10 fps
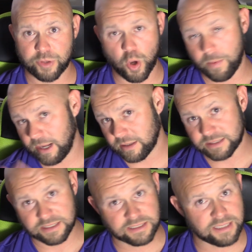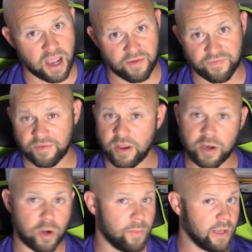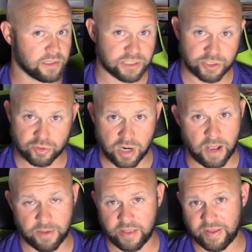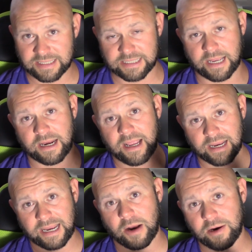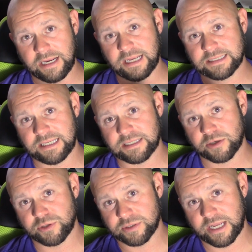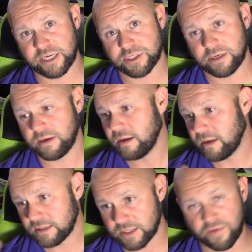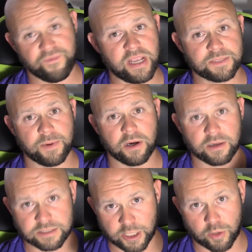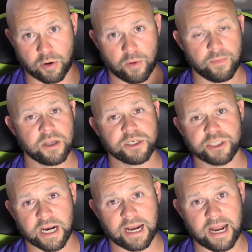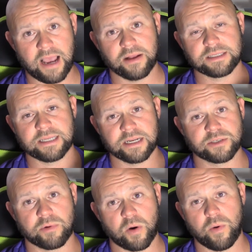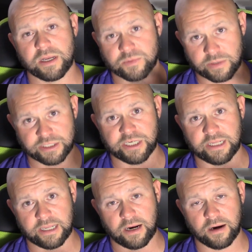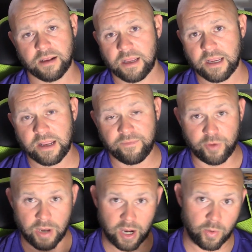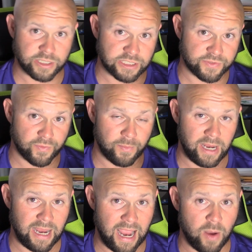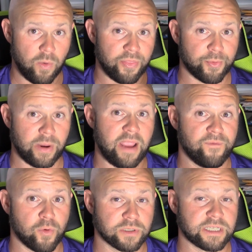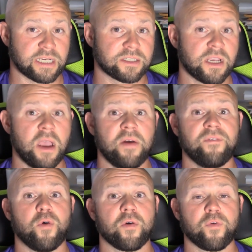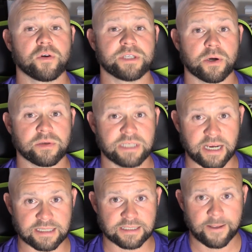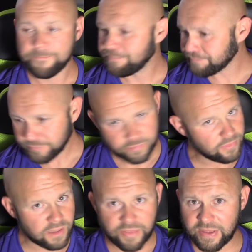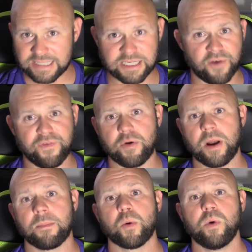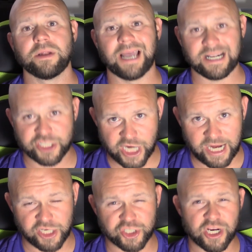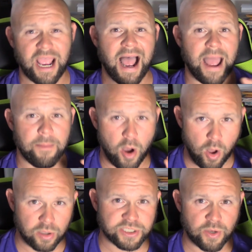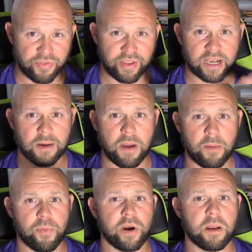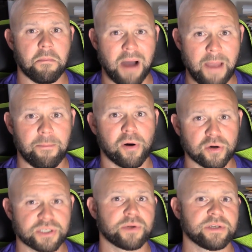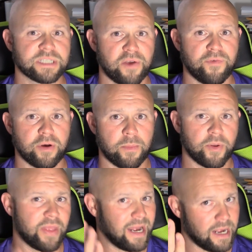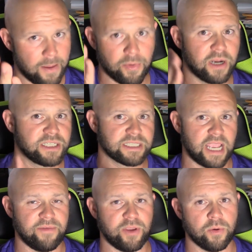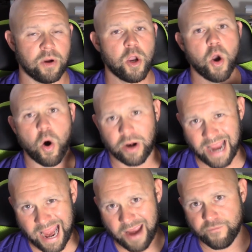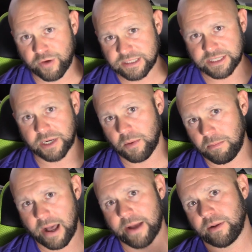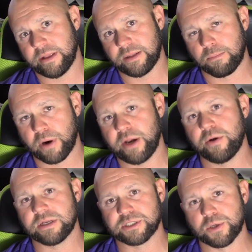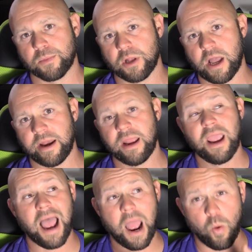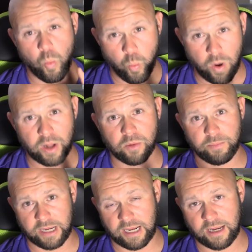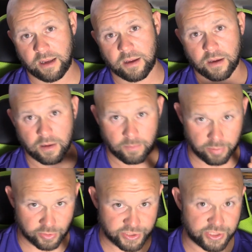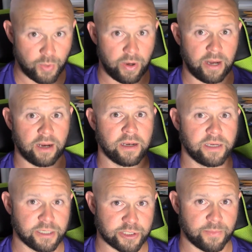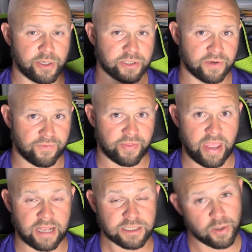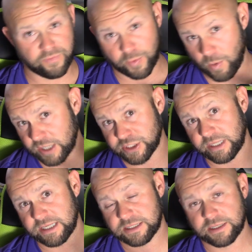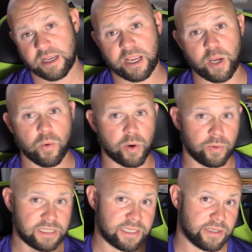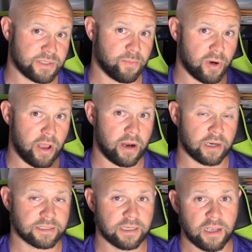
Nobody else's stuff. Nobody else's drama. That's it. Garry Dean's Detail Juice Nation. It's on Facebook. It's a group. Check it out. Send us a request. We'll get you in there. If you got questions for me, 813-846-4406. That cell phone number will not change. I'm also thinking about putting my personal cell phone number, that number I just gave you, on every single bottle in the brand new consumer line. I will be pursuing distribution for that. So if you're watching this, you want to resell some product,